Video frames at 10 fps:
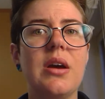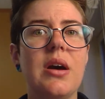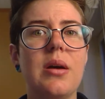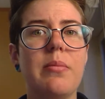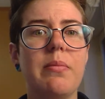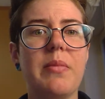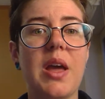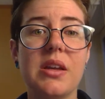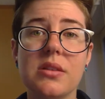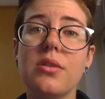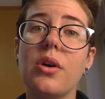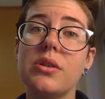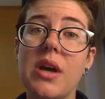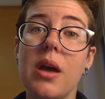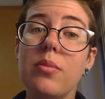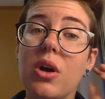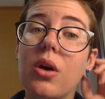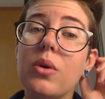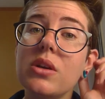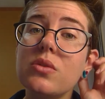Um, I guess a long time
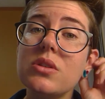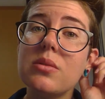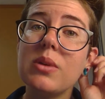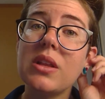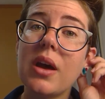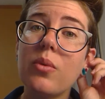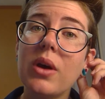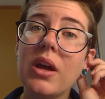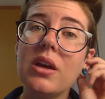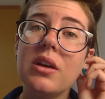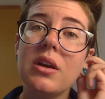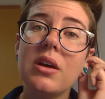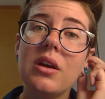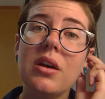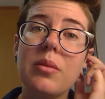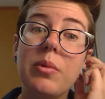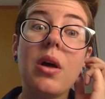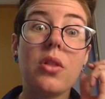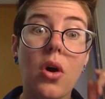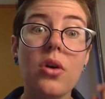ago it used to be that way, a
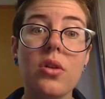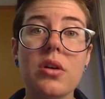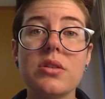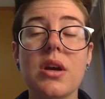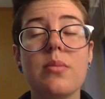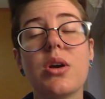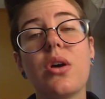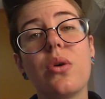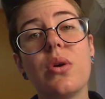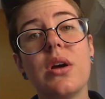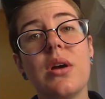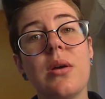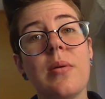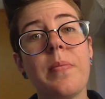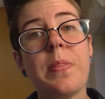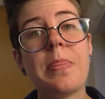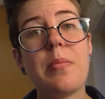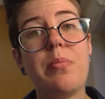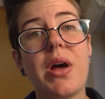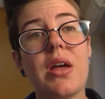long, long time ago.
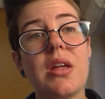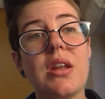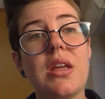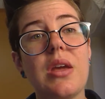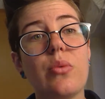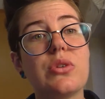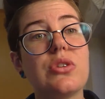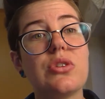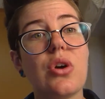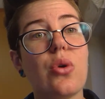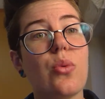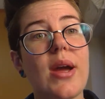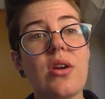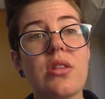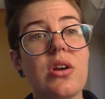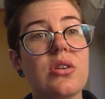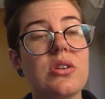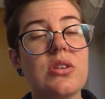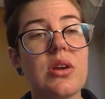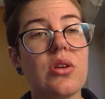But it was so rare. They're
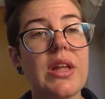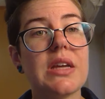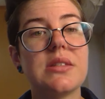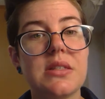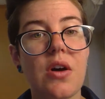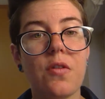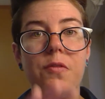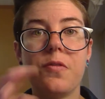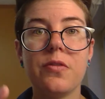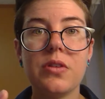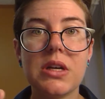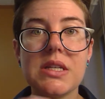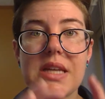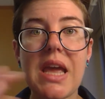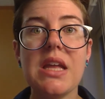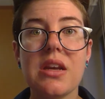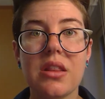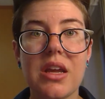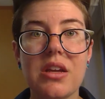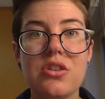they're like self-contained.
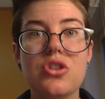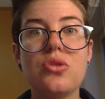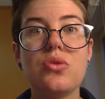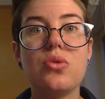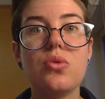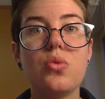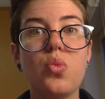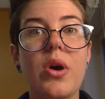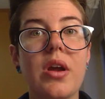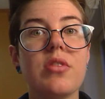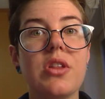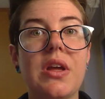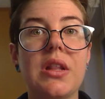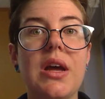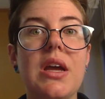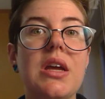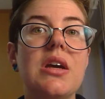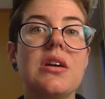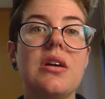They can do whatever they like.